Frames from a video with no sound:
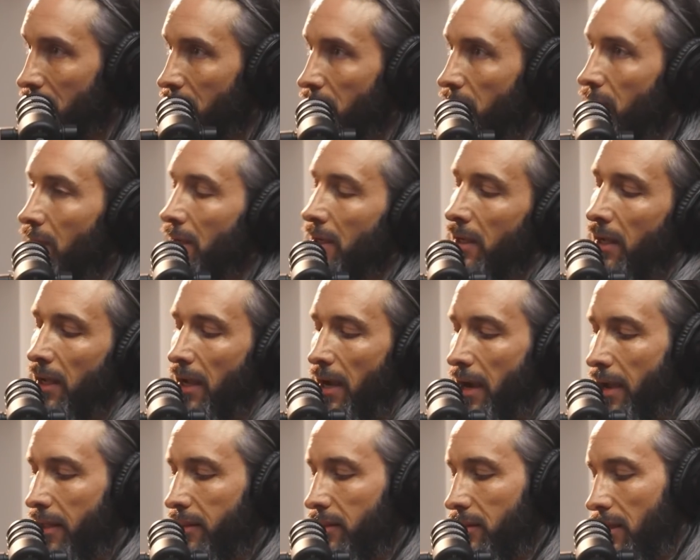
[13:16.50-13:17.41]
to,
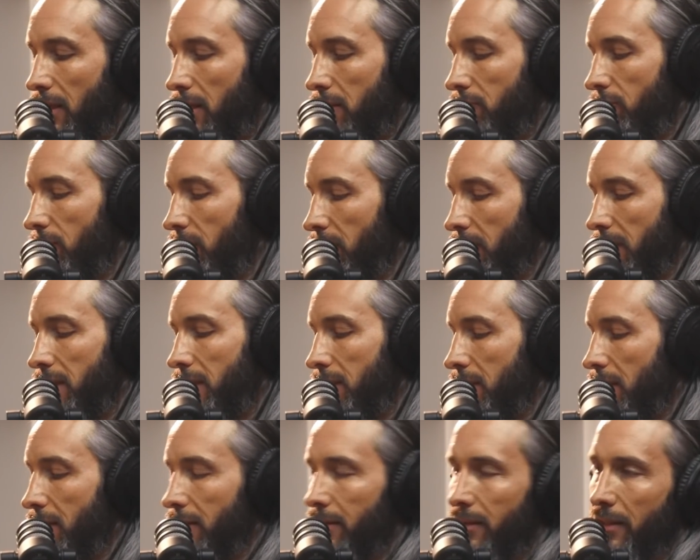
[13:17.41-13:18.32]
and and
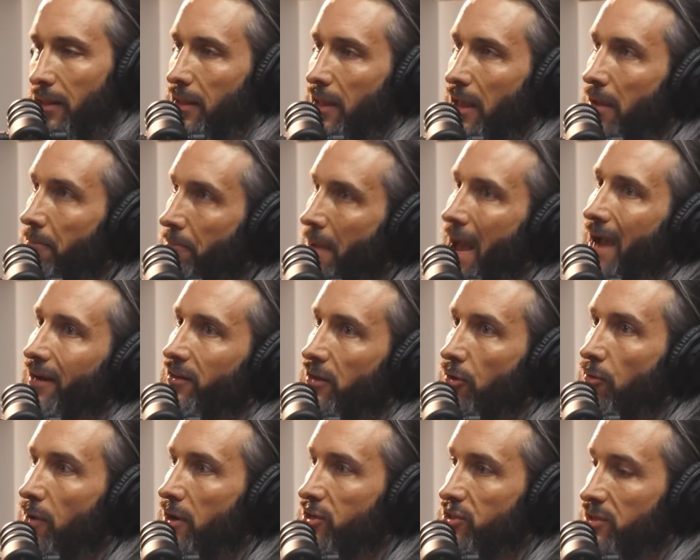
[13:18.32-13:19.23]
really the impact
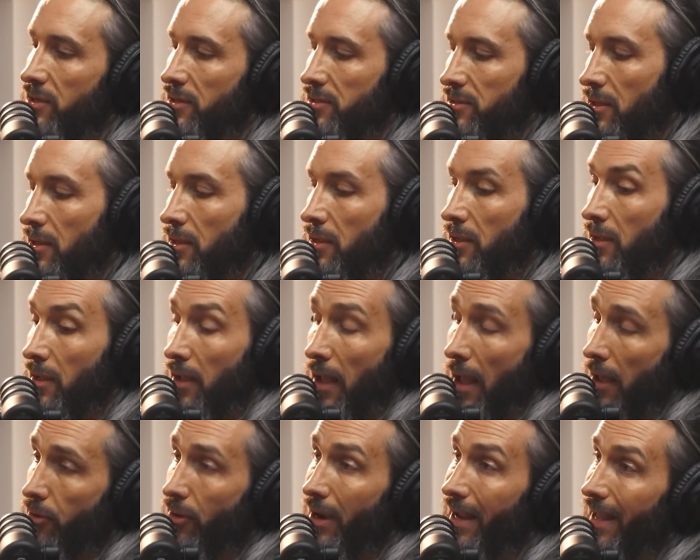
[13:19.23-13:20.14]
equation is
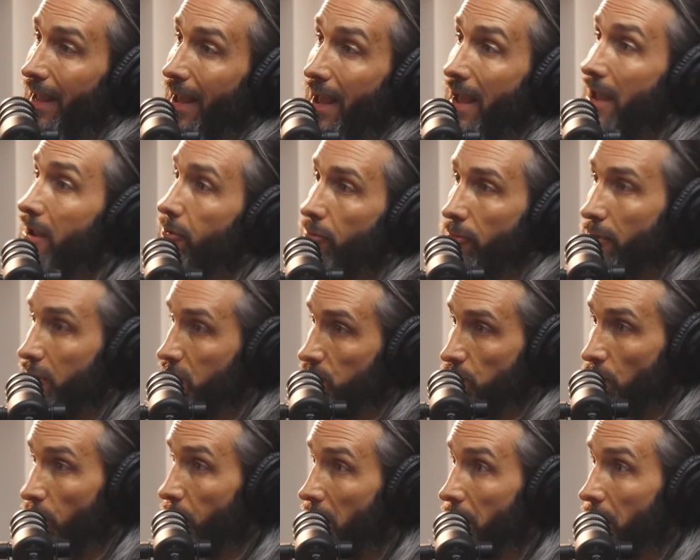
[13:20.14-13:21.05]
how do I a reach more